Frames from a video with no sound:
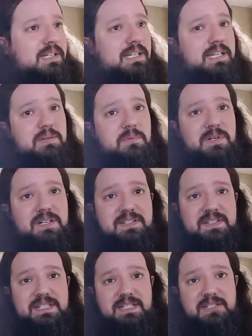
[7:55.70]
It
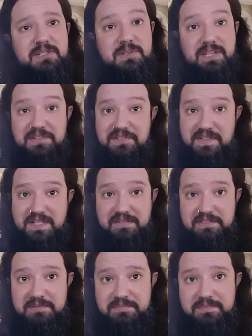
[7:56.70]
was in
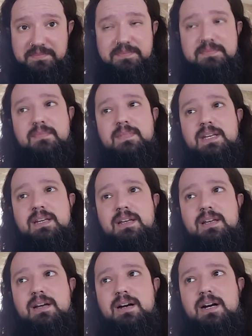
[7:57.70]
2007.
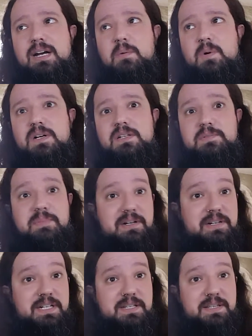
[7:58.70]
I was
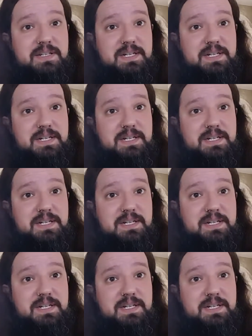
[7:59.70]
married at the